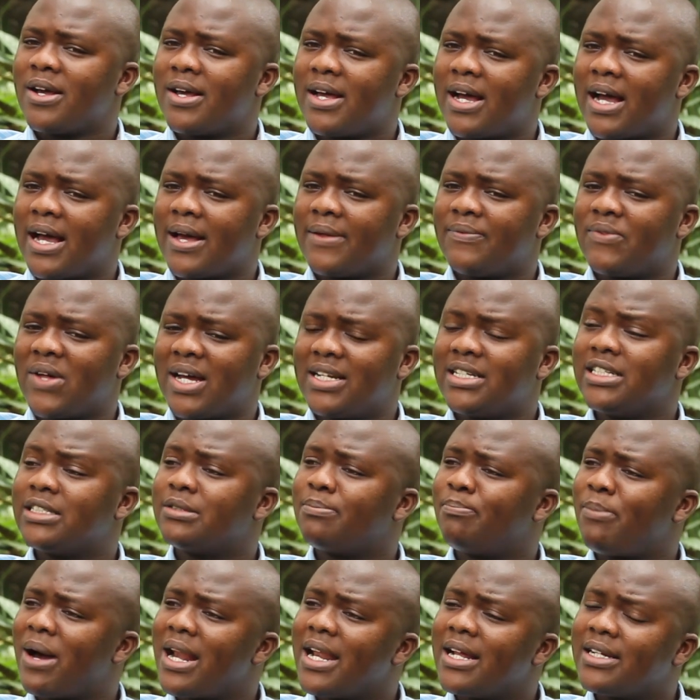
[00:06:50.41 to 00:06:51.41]
that is
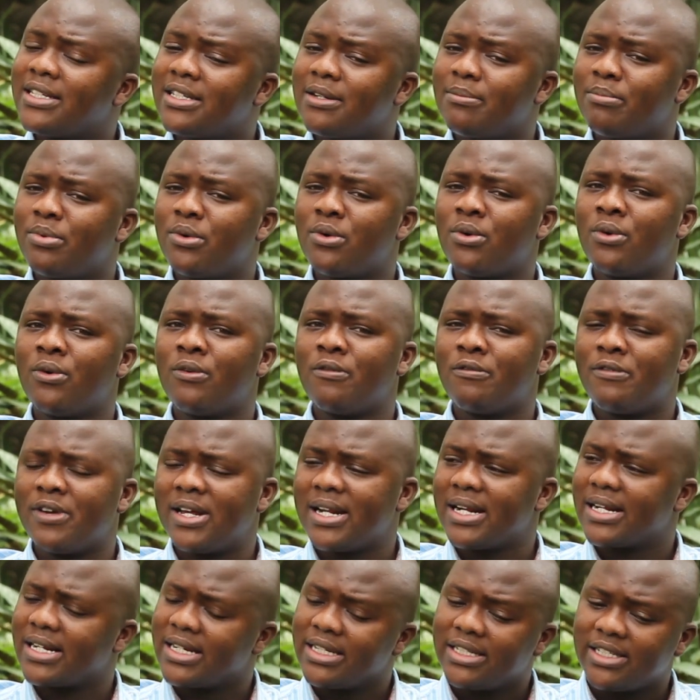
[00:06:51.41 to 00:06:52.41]
palatable,
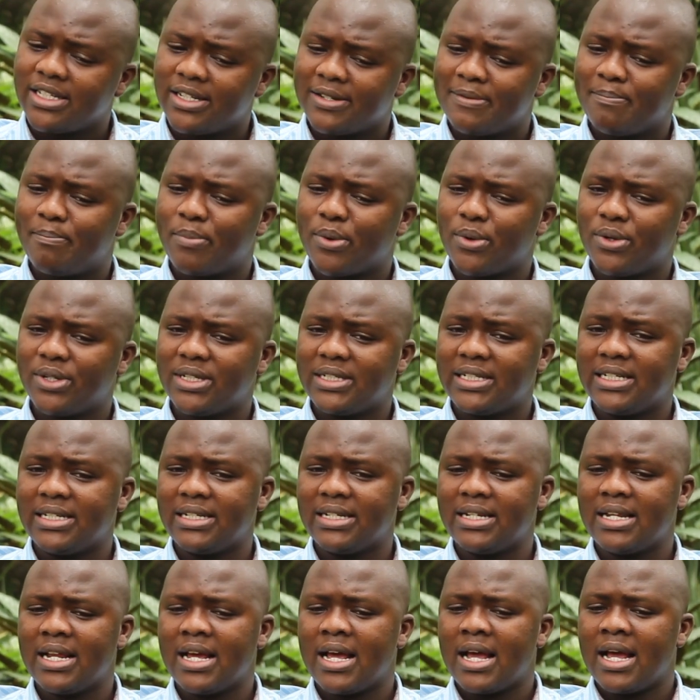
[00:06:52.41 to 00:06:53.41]
very rich in
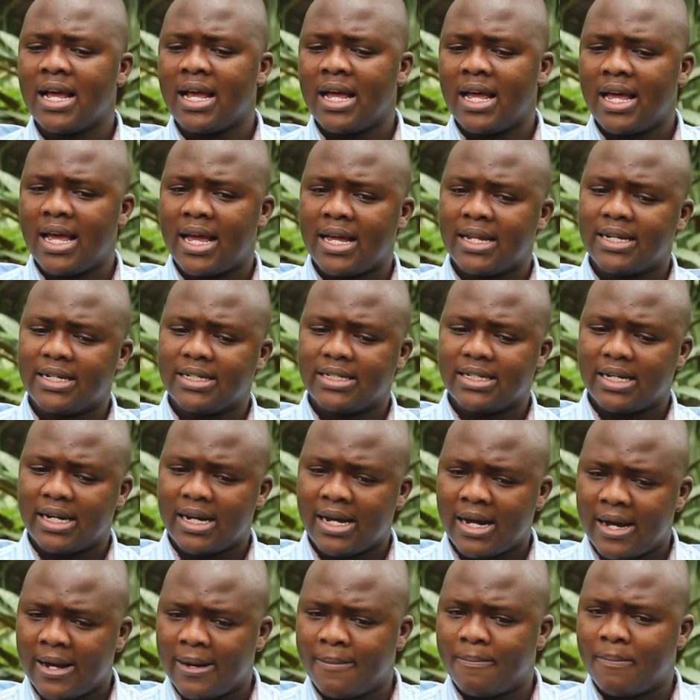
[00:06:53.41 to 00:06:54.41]
protein, and
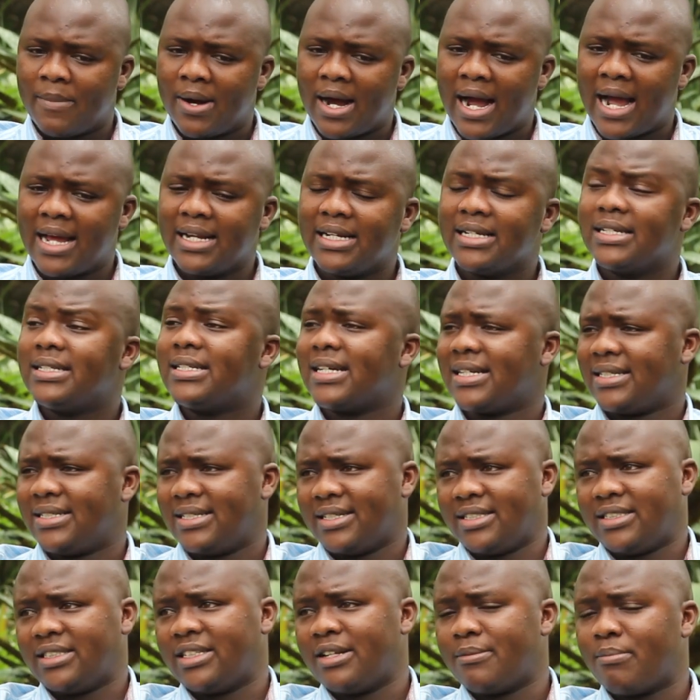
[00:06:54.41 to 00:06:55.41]
highly
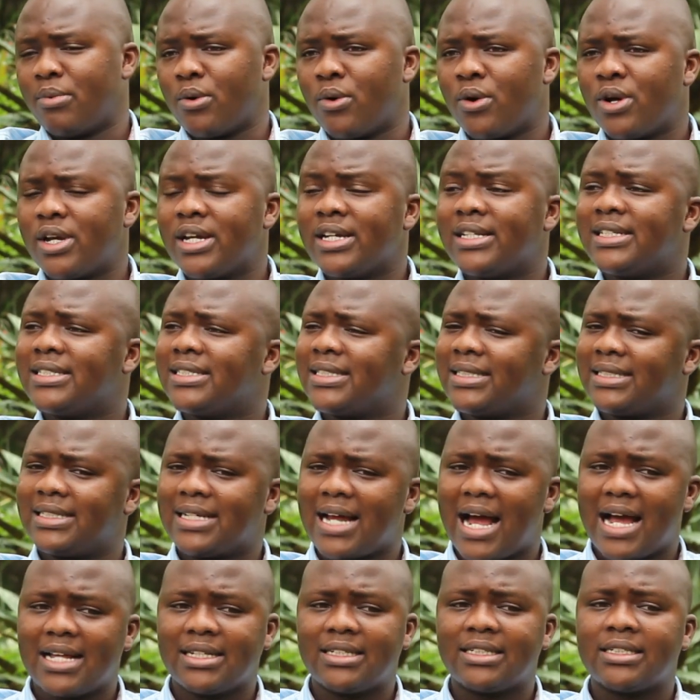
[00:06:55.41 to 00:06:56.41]
digestible, it
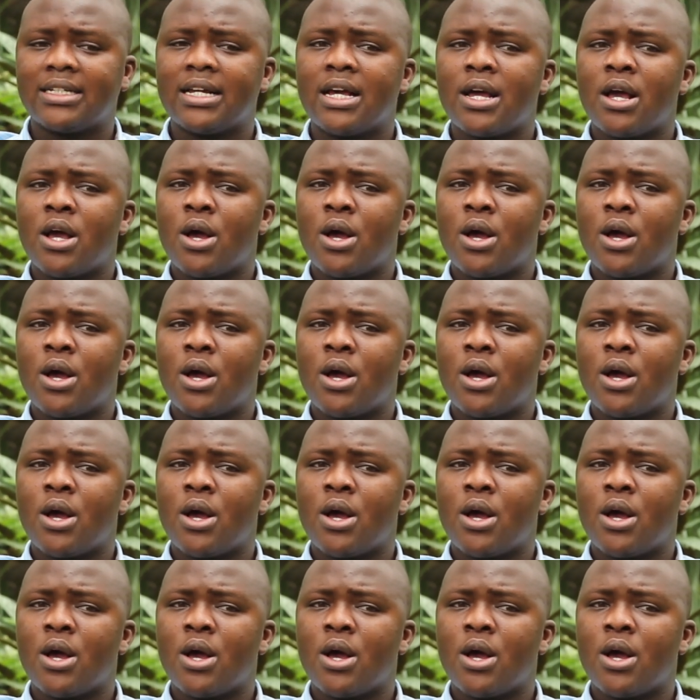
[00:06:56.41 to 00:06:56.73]
starts